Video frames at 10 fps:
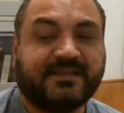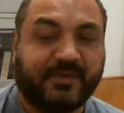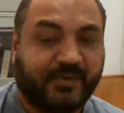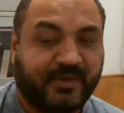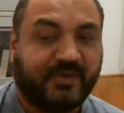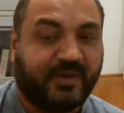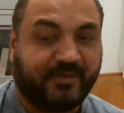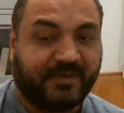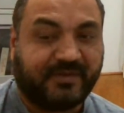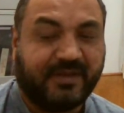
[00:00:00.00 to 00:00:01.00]
okay, you
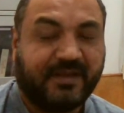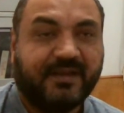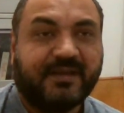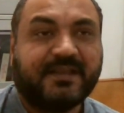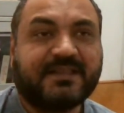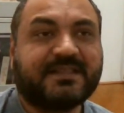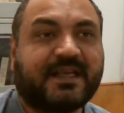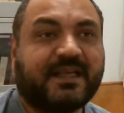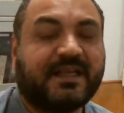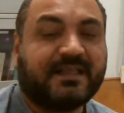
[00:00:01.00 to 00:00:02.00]
have this
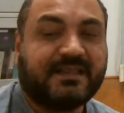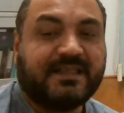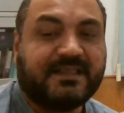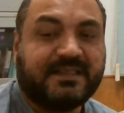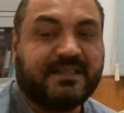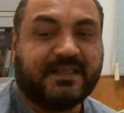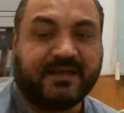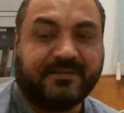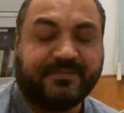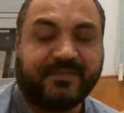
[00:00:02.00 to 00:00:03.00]
strategia,
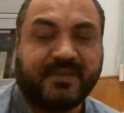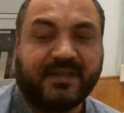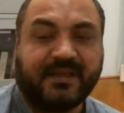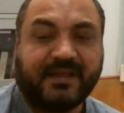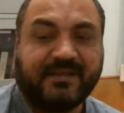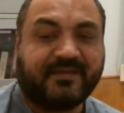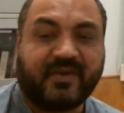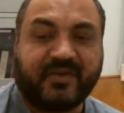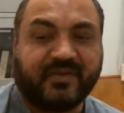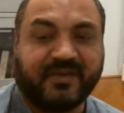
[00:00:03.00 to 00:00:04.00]

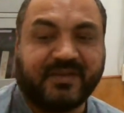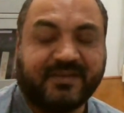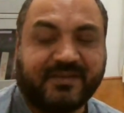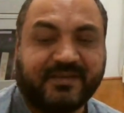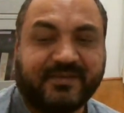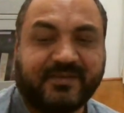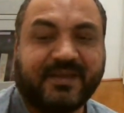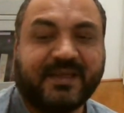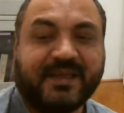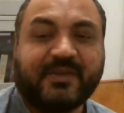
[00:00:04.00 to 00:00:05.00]
strategy, okay.
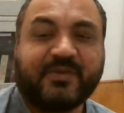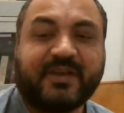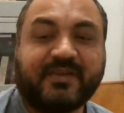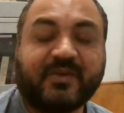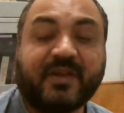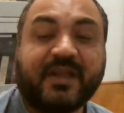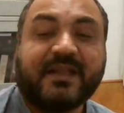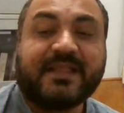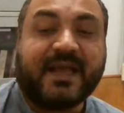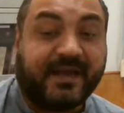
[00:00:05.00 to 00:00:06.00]
So that is called
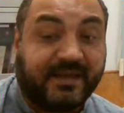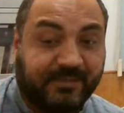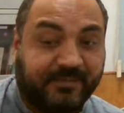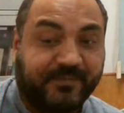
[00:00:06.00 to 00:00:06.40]
ta'rib.